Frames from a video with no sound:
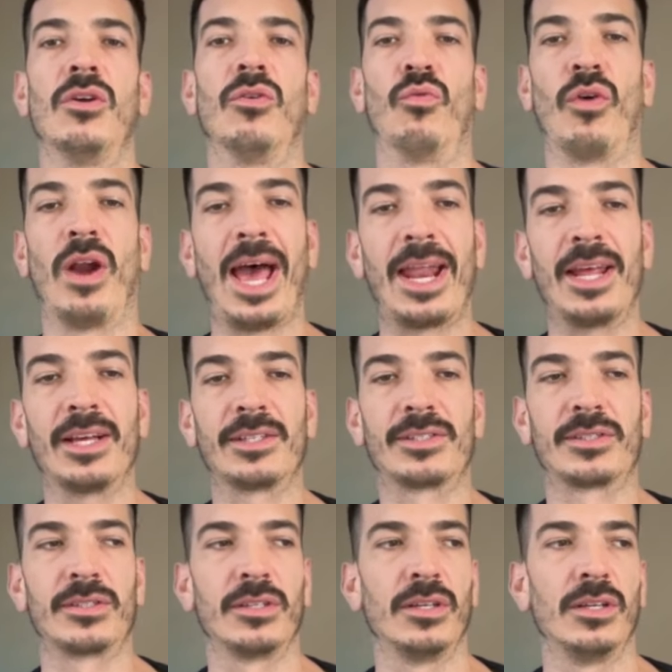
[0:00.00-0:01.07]

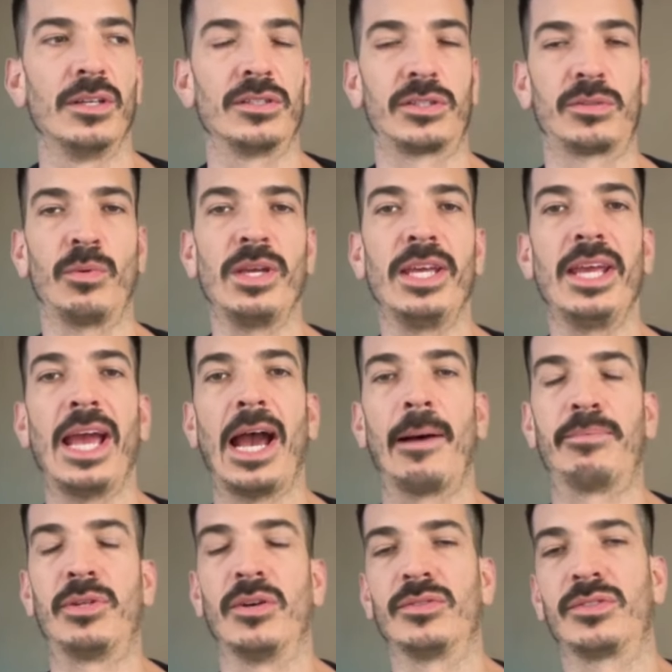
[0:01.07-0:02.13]
Radix, Sui,
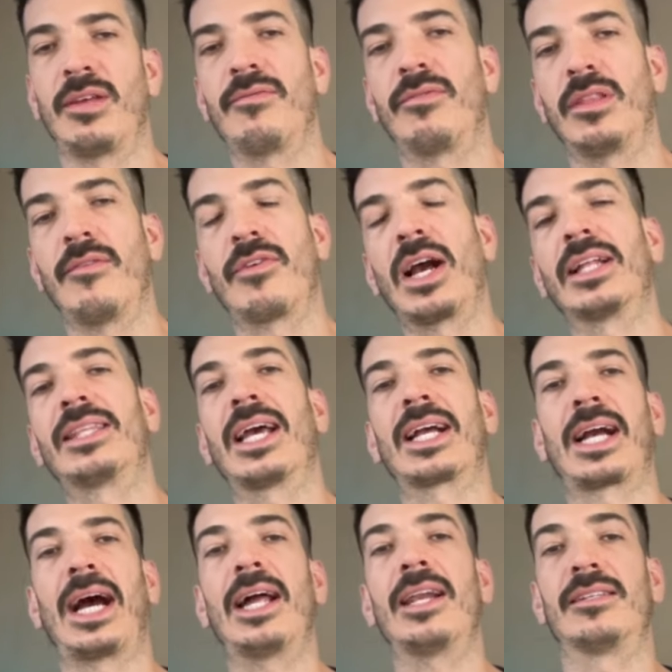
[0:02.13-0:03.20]
Aptos. They've they've got
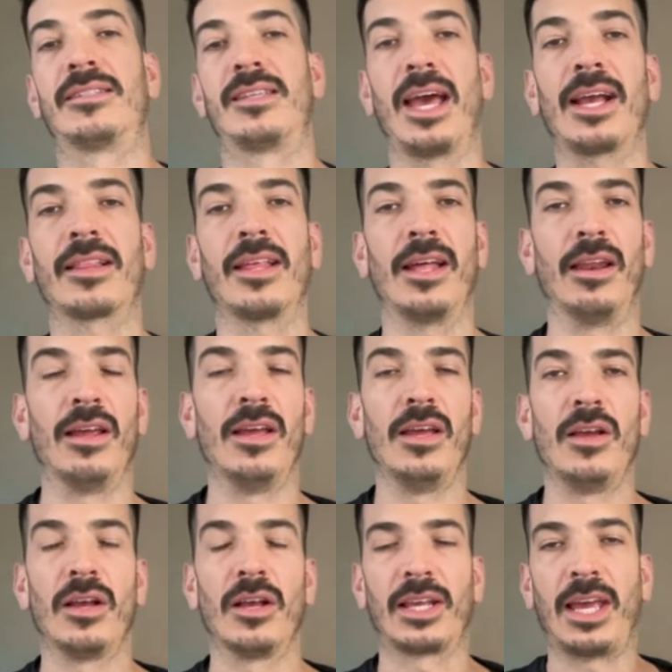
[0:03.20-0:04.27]
that kind of tech that
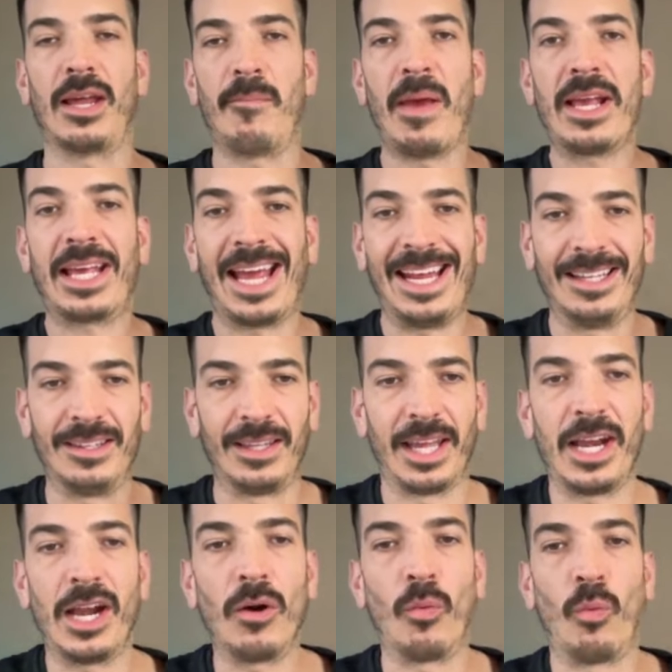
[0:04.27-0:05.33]
can make a
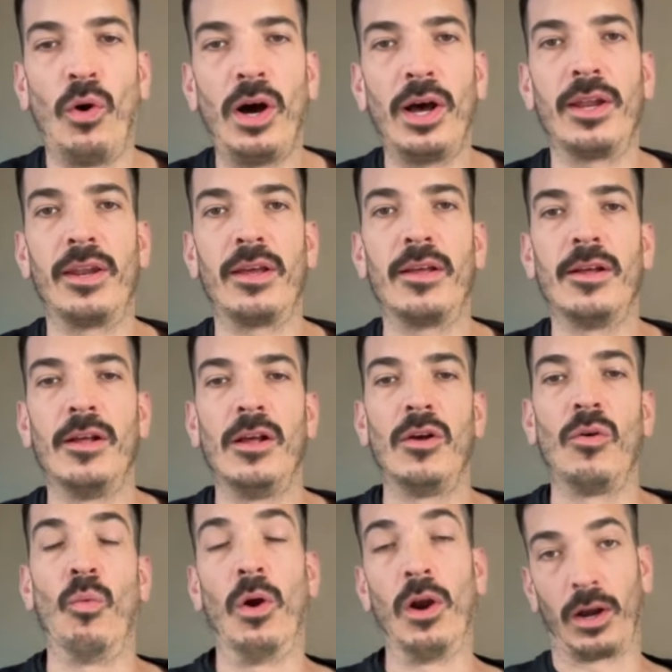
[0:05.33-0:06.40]
layer one
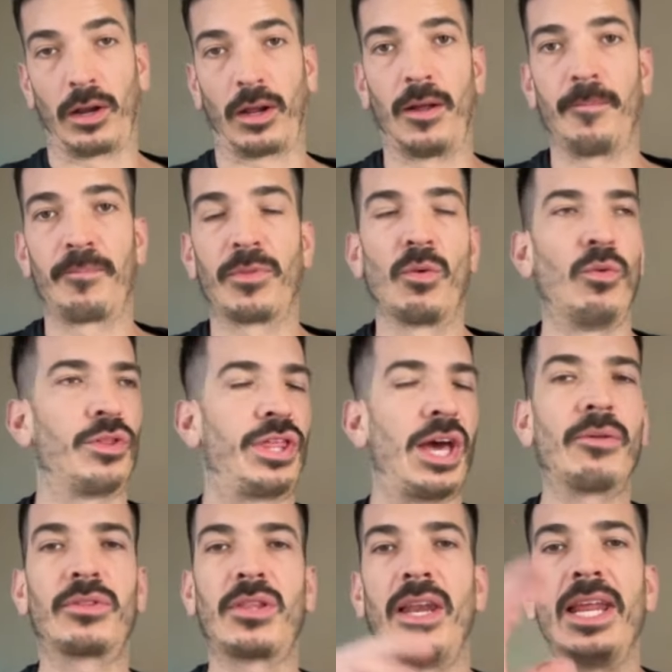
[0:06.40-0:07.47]
work
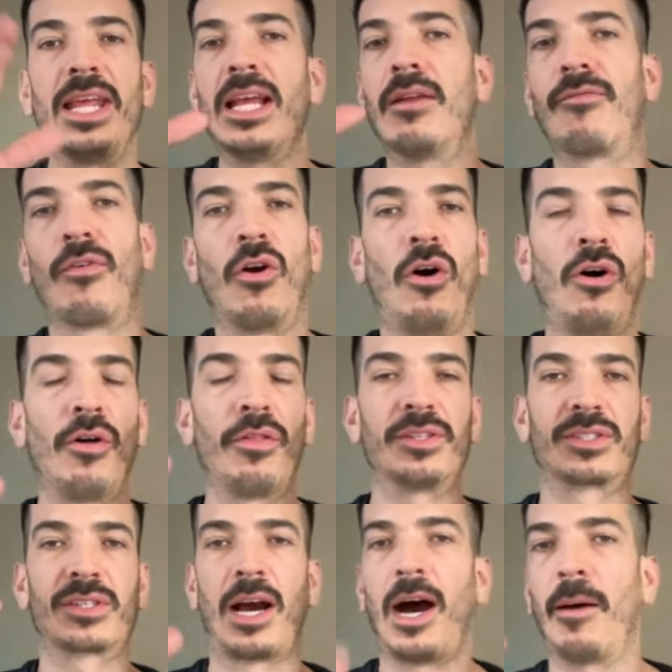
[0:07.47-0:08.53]
without the need for all
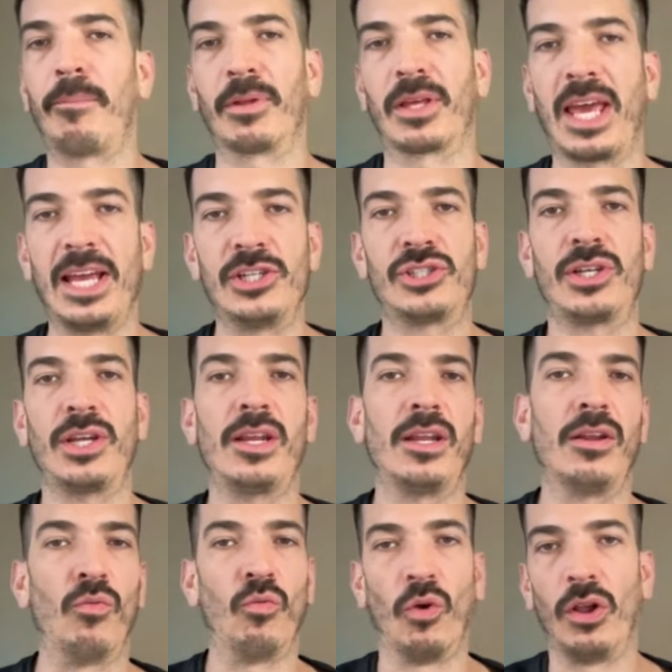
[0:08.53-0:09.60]
this complication
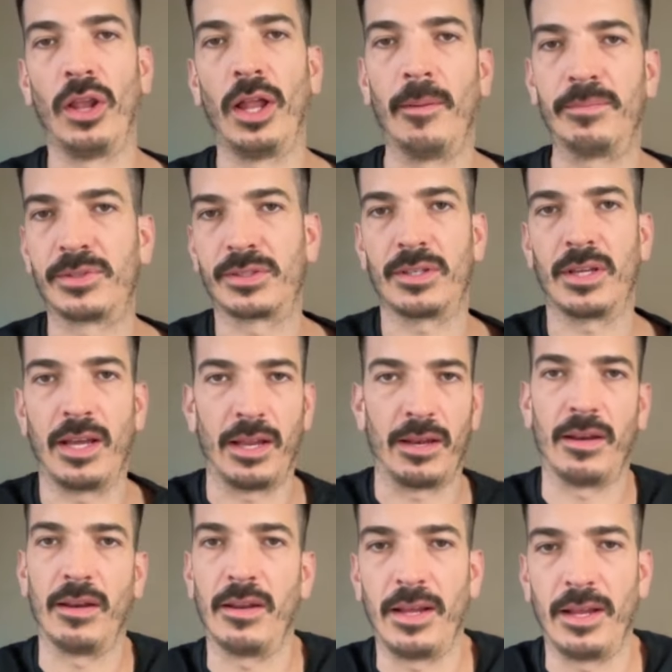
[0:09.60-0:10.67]
and roll ups
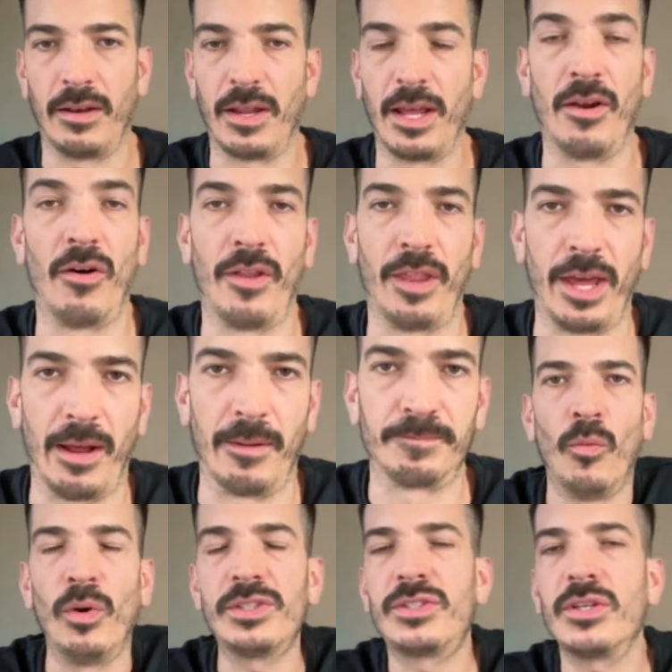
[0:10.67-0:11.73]
and, and, and all that.
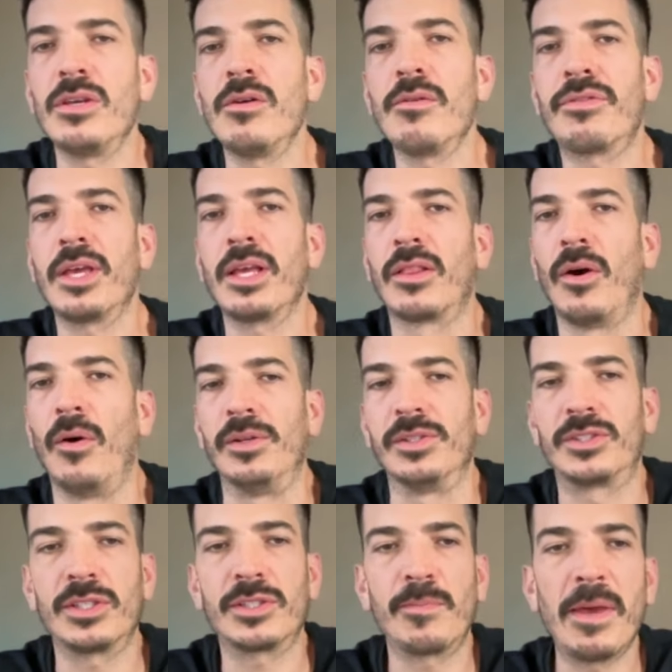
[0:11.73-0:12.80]
What do you think, though?
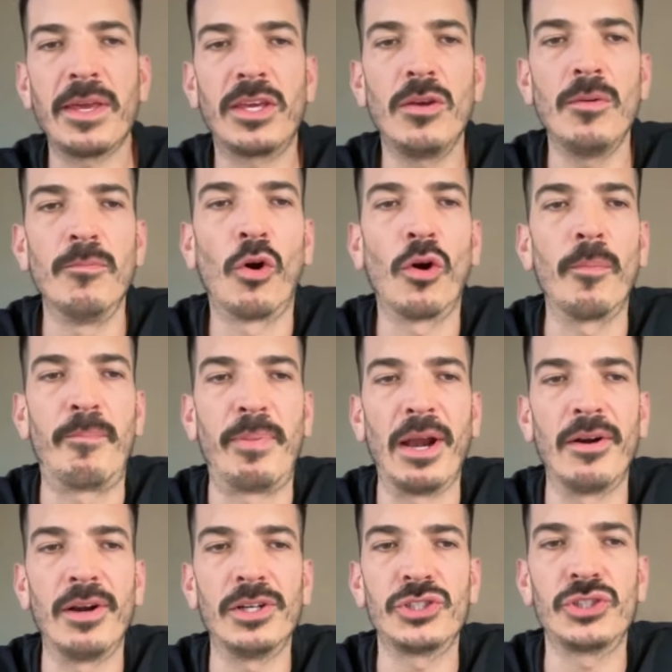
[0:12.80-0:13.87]
Does this make you more
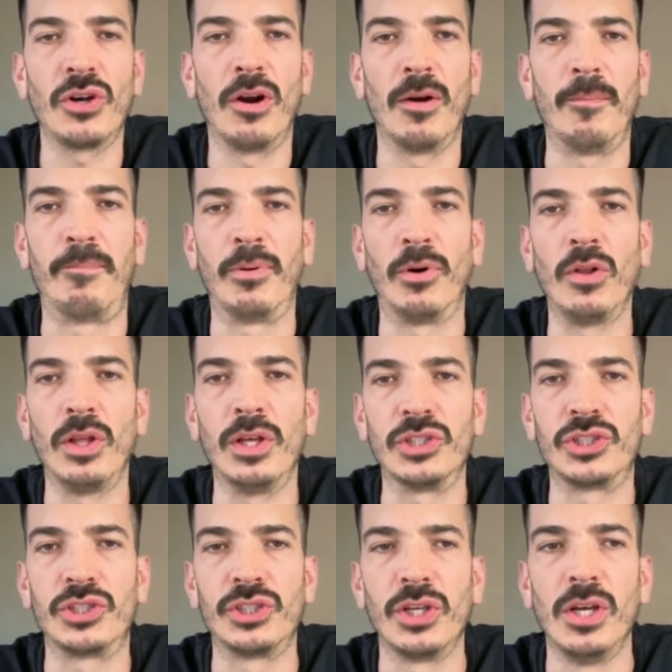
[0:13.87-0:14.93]
bearish or
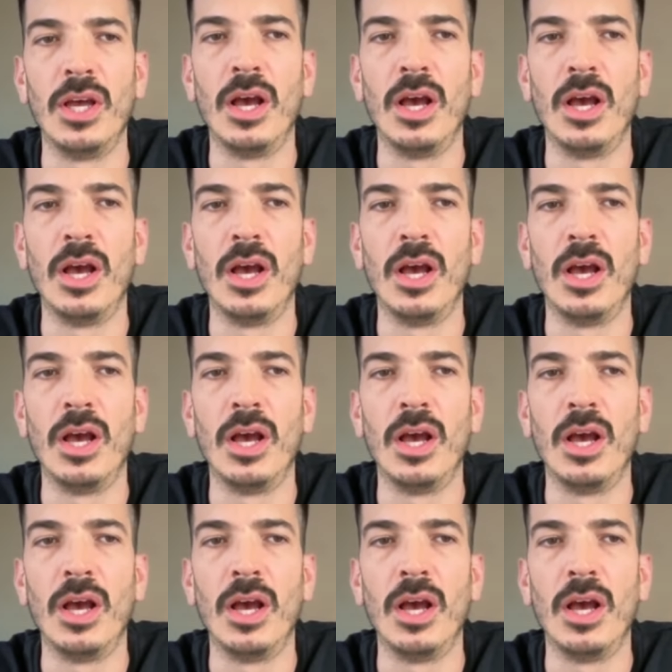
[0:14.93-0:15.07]
bullish